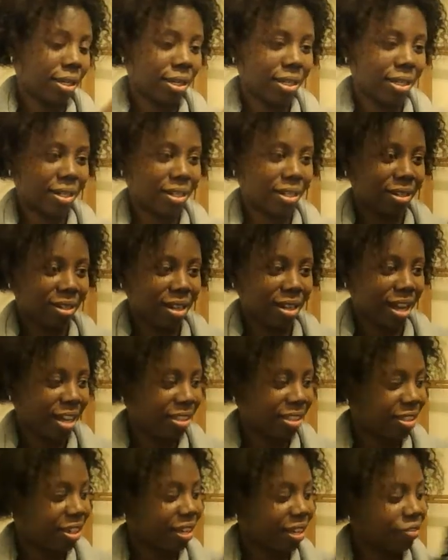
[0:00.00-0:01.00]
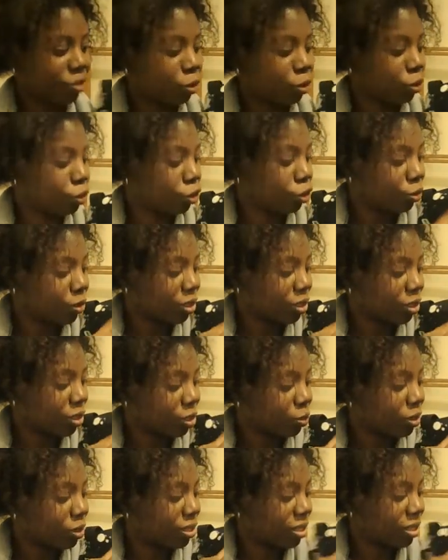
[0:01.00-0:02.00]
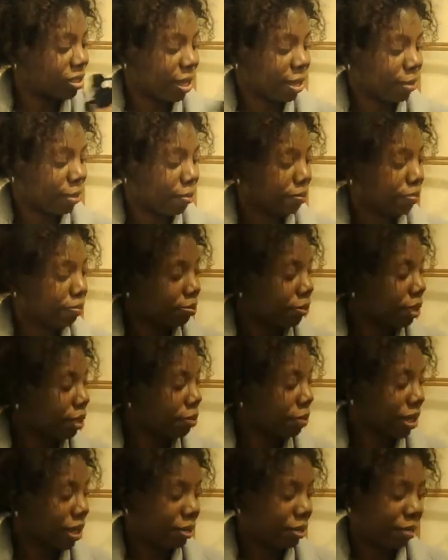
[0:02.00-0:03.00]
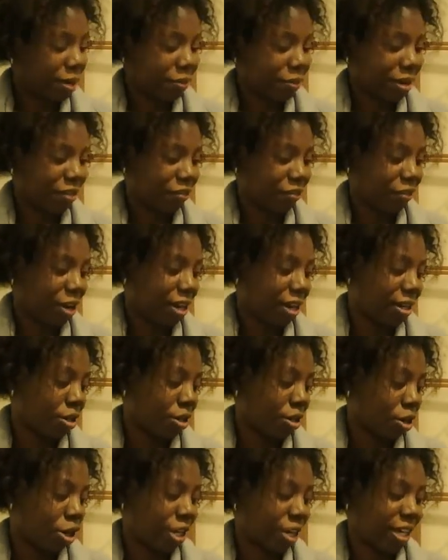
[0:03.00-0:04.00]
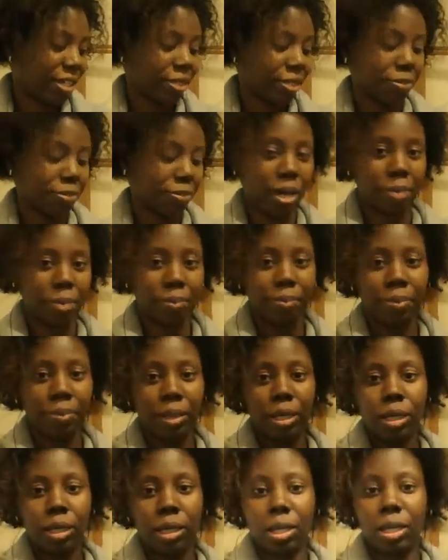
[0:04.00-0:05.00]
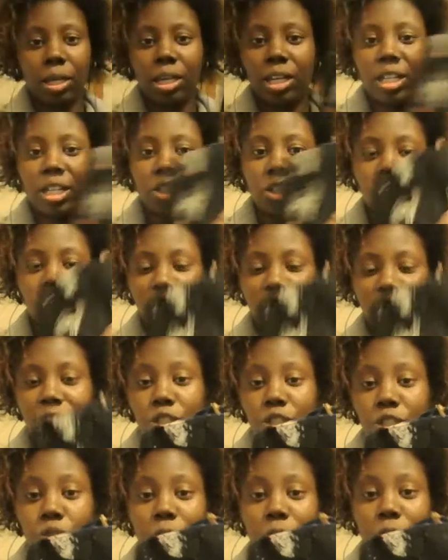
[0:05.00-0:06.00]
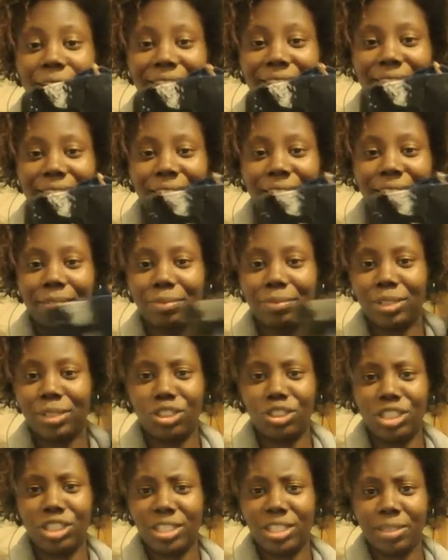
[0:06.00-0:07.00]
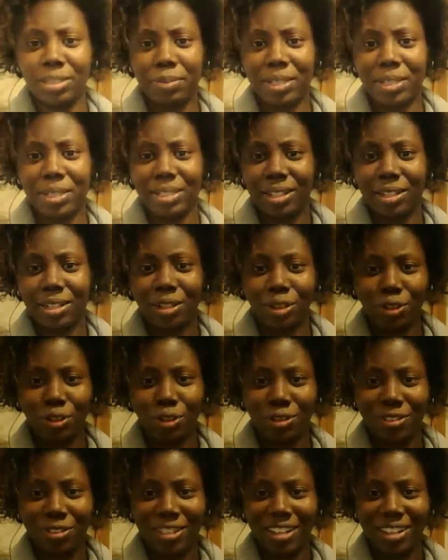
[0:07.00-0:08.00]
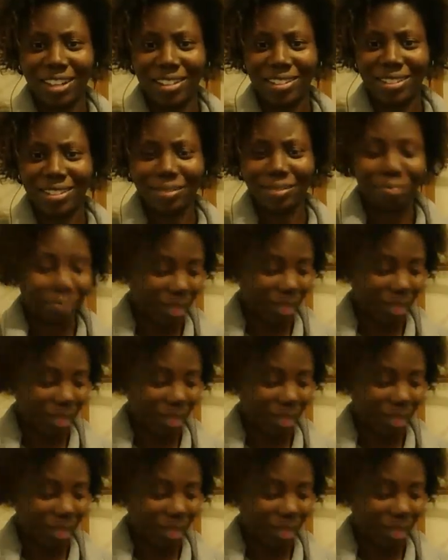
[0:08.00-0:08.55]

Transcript: And I think I've told you this was made by my friend RK's mom, and she has a store on Etsy, and she does amazing nerd things.